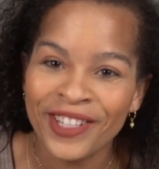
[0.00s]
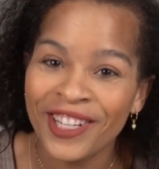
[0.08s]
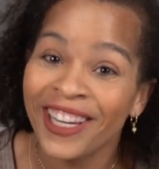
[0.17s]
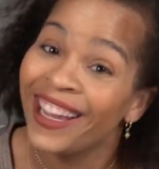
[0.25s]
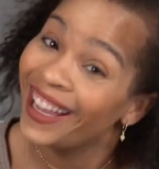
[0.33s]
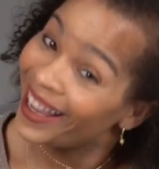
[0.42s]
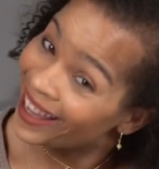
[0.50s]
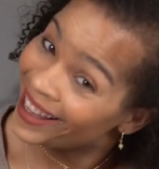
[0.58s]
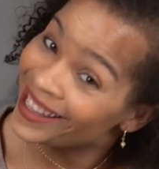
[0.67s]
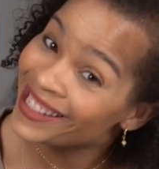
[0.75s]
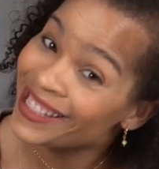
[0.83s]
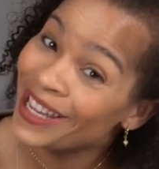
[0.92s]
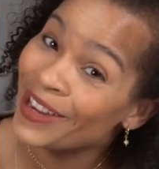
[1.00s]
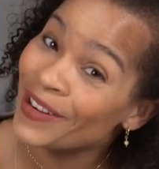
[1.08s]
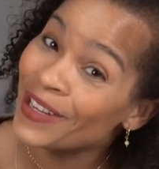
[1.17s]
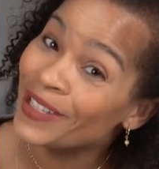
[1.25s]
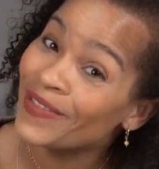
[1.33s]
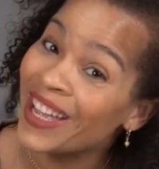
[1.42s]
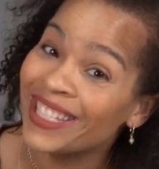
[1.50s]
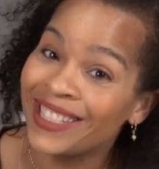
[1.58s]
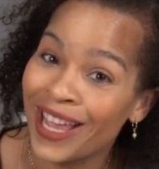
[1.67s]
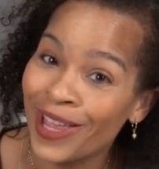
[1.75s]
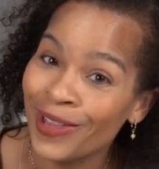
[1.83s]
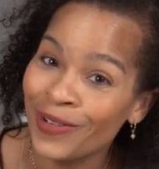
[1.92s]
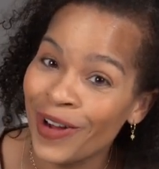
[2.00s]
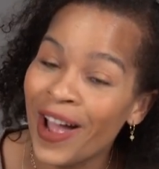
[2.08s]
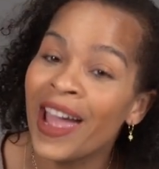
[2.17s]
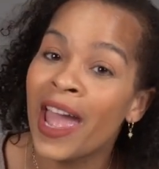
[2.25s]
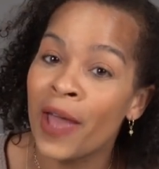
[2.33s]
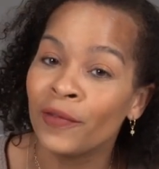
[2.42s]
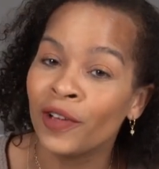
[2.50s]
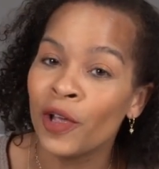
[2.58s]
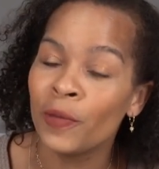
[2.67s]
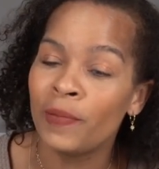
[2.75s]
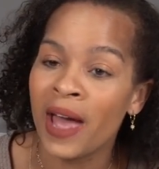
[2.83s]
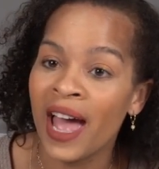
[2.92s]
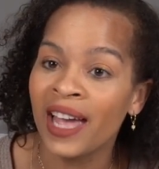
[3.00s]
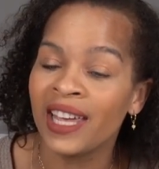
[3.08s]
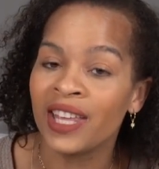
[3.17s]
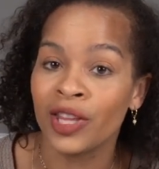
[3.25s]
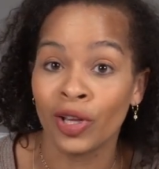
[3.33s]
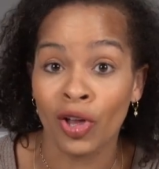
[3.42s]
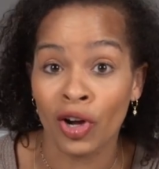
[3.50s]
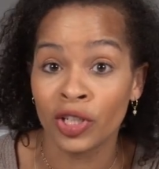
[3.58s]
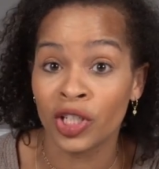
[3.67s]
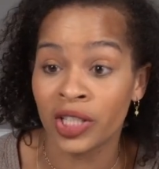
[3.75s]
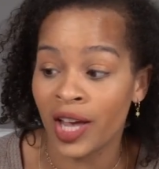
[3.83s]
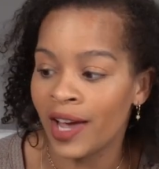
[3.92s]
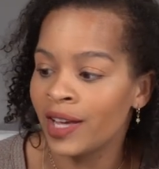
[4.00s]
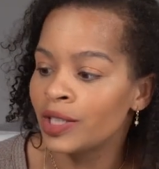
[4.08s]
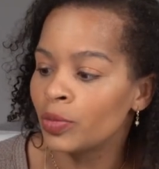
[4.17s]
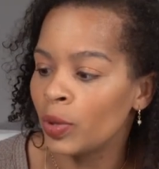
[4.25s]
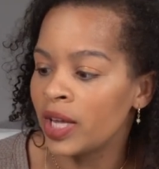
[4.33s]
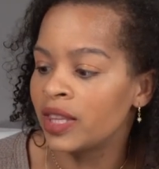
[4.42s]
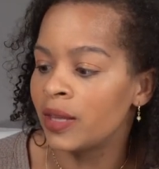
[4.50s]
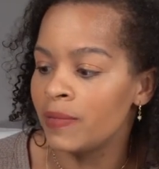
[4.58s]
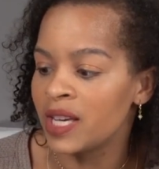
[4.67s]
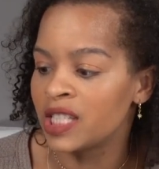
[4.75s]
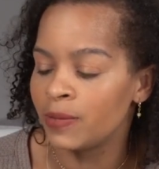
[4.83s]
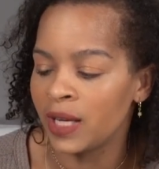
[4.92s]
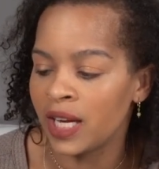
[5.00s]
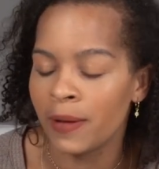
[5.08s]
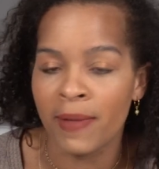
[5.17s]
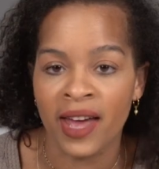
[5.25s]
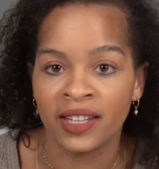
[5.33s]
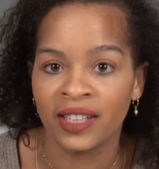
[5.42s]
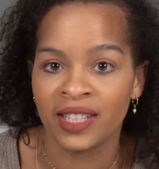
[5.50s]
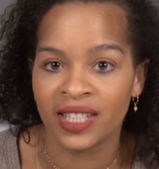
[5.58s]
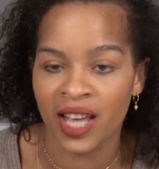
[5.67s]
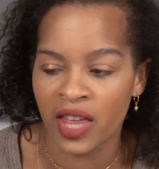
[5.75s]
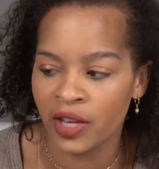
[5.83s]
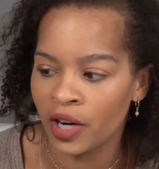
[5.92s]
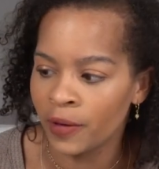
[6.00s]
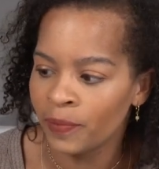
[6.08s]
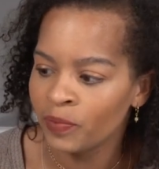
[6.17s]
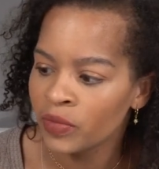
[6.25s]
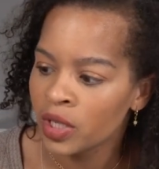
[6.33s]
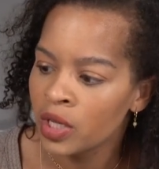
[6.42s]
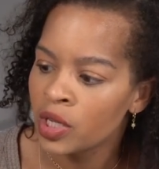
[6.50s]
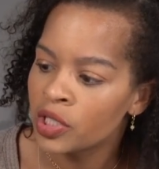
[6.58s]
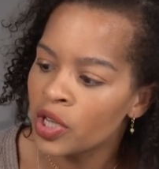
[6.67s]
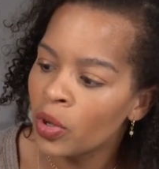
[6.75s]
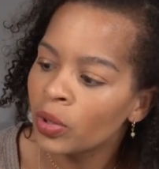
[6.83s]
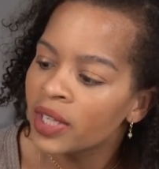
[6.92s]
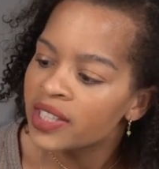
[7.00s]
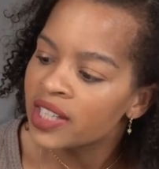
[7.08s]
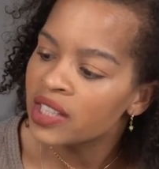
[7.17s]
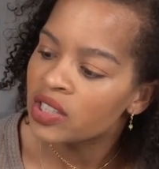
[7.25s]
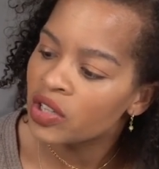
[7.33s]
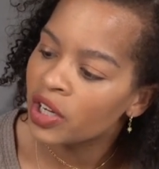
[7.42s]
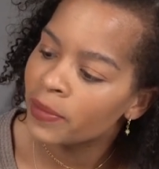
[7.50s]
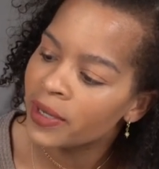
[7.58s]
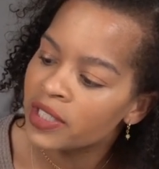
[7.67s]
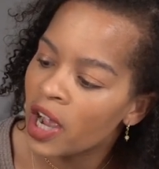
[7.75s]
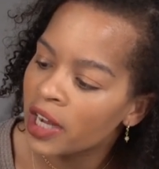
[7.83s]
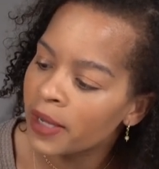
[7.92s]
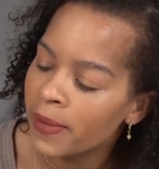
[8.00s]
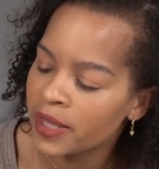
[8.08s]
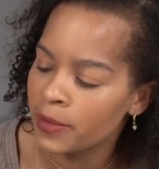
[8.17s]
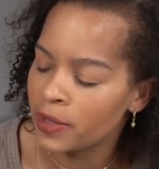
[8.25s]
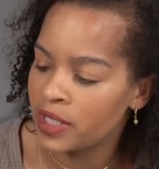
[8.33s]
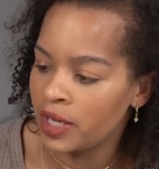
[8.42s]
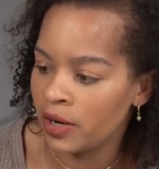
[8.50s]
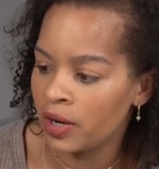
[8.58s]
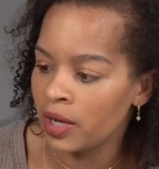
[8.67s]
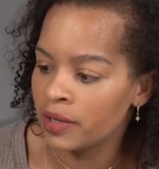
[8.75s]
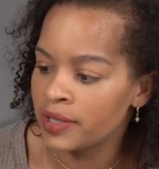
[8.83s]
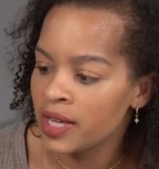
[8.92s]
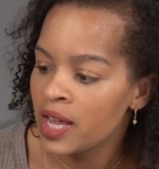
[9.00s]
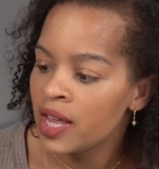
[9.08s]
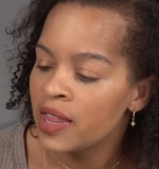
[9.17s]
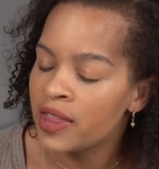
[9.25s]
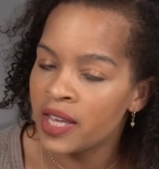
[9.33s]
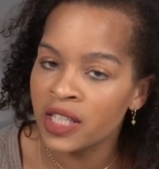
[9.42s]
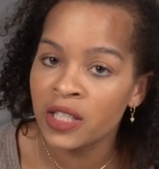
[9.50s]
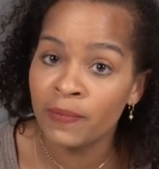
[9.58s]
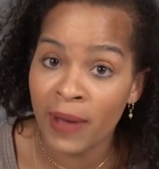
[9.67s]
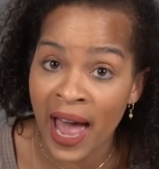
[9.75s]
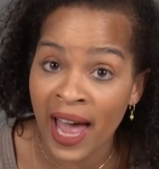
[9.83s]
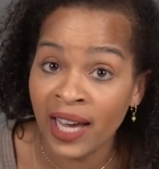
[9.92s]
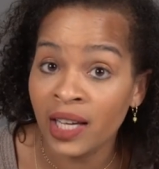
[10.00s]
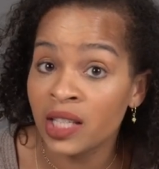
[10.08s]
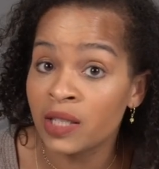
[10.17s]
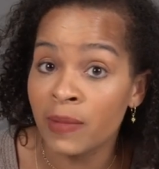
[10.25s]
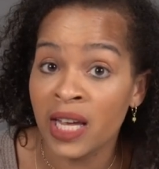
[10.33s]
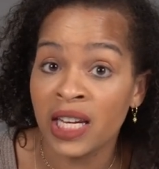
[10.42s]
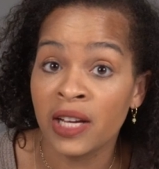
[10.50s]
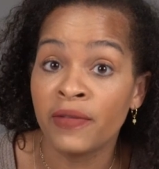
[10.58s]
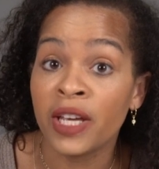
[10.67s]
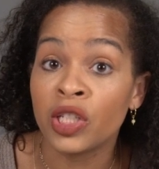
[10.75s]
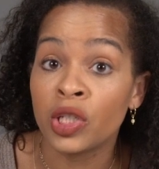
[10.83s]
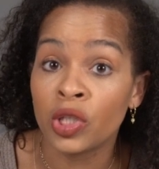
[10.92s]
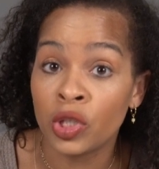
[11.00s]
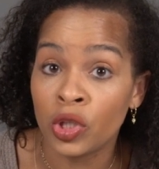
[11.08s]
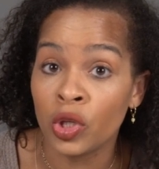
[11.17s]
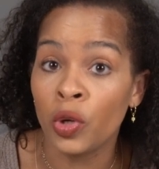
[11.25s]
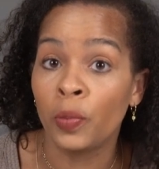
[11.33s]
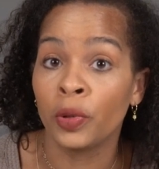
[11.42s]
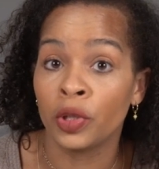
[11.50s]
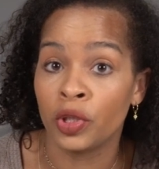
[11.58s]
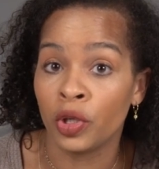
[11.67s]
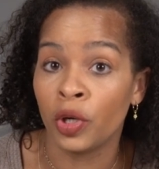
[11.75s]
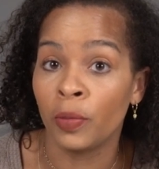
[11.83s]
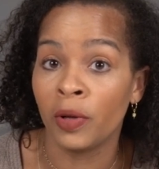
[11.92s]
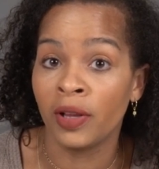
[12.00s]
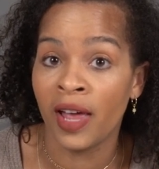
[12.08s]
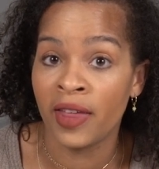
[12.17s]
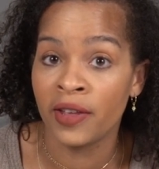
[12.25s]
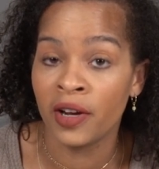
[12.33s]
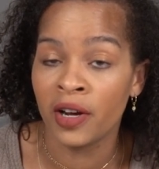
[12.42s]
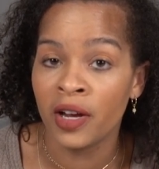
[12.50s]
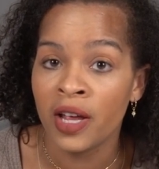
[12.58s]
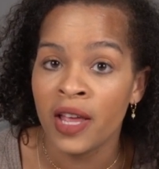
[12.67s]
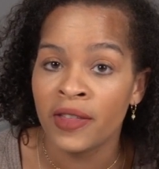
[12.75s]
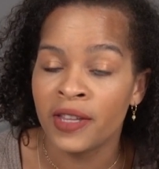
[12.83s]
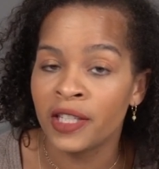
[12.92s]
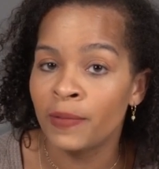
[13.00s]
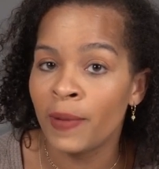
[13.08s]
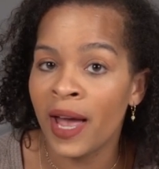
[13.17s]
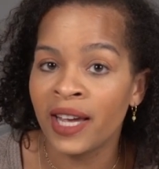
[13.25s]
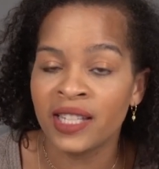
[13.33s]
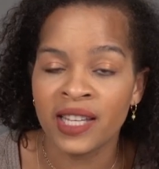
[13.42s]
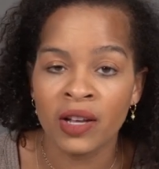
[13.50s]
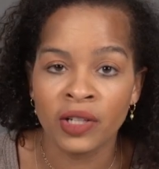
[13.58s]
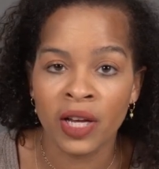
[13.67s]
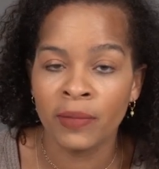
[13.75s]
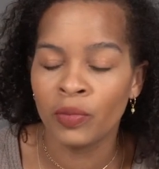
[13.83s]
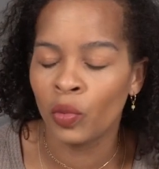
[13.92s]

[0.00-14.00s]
she is. Here is my Saint Laurent Envelope Bag in the large size with the mixed media matteless leather. So let's get started by talking about the materials. This bag is made of a super durable leather. This bag is held up